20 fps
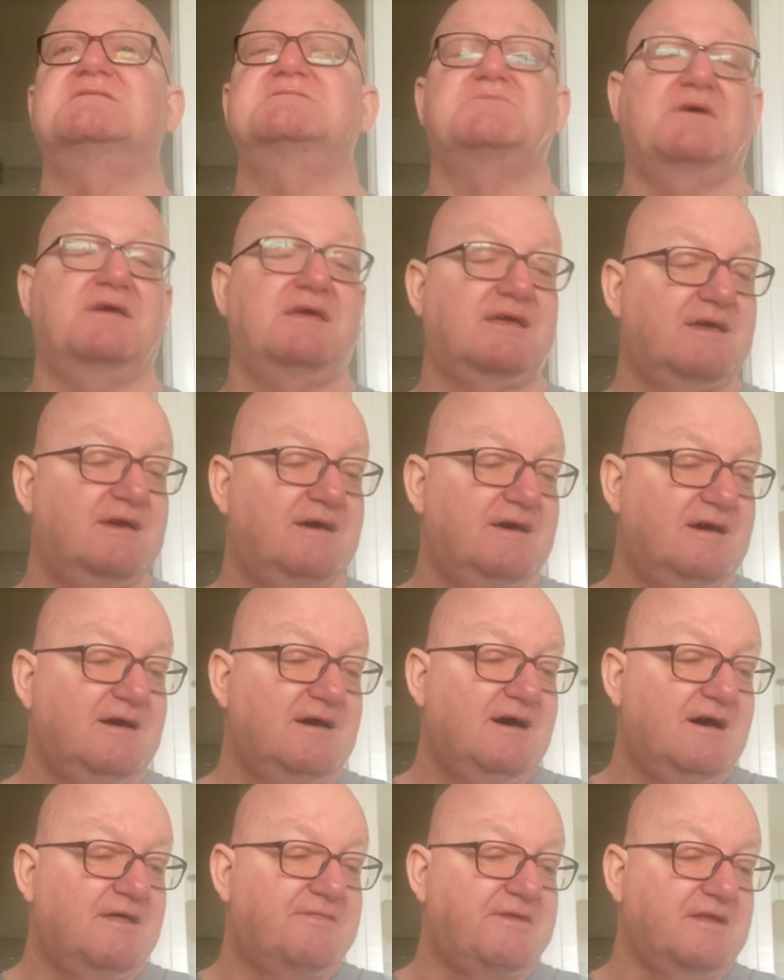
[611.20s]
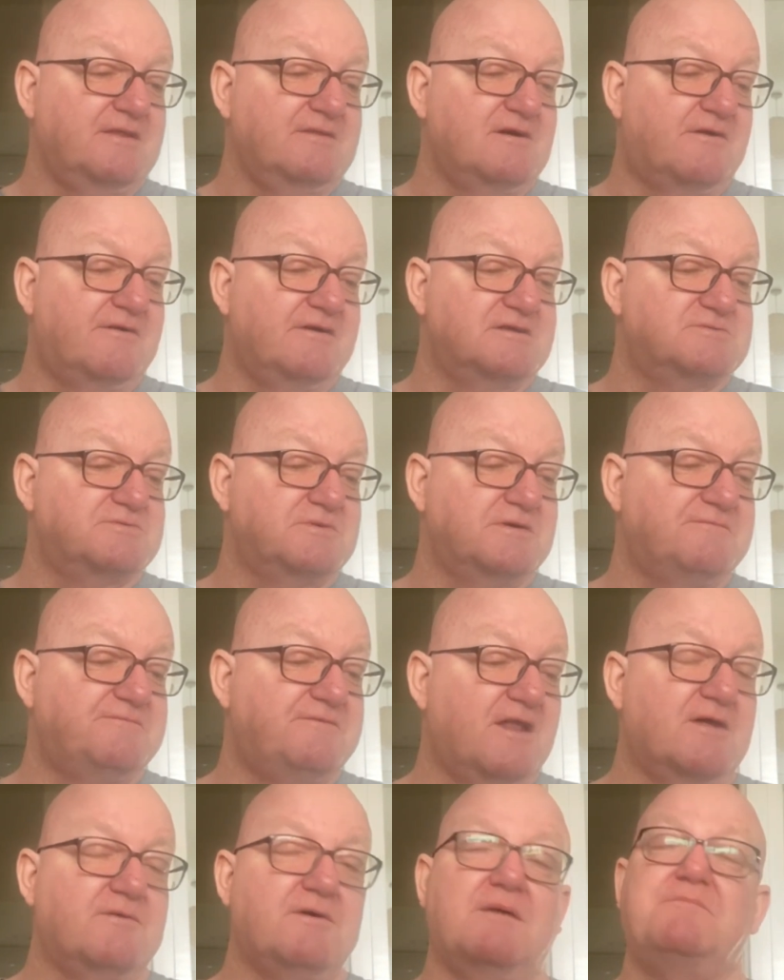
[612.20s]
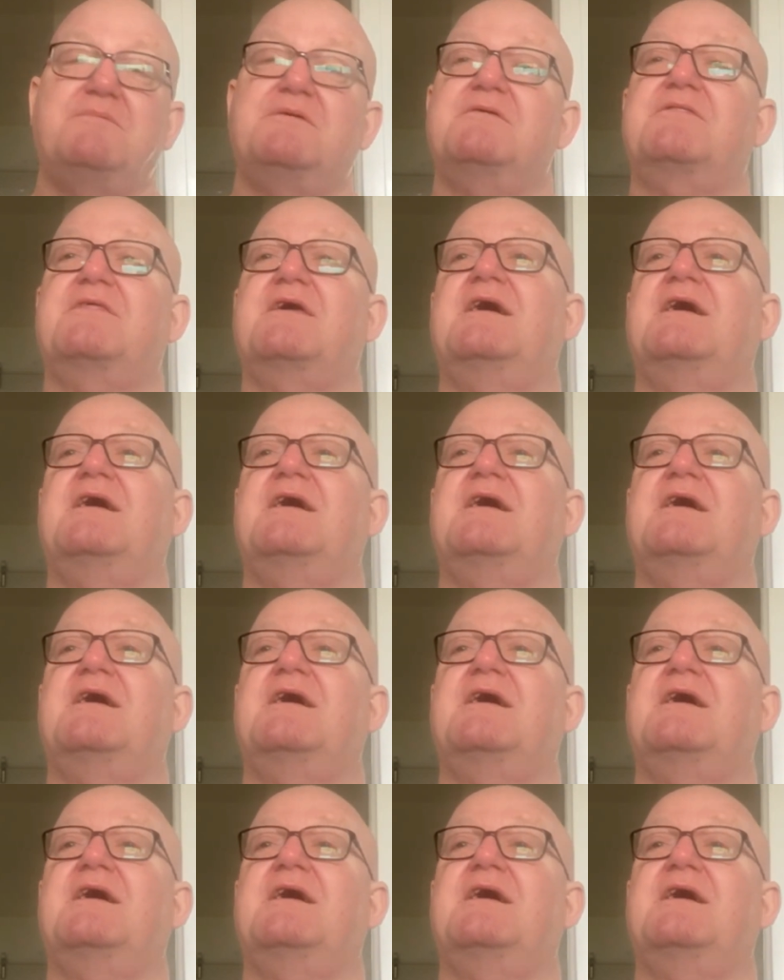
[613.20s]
last week, I think Norwich will follow up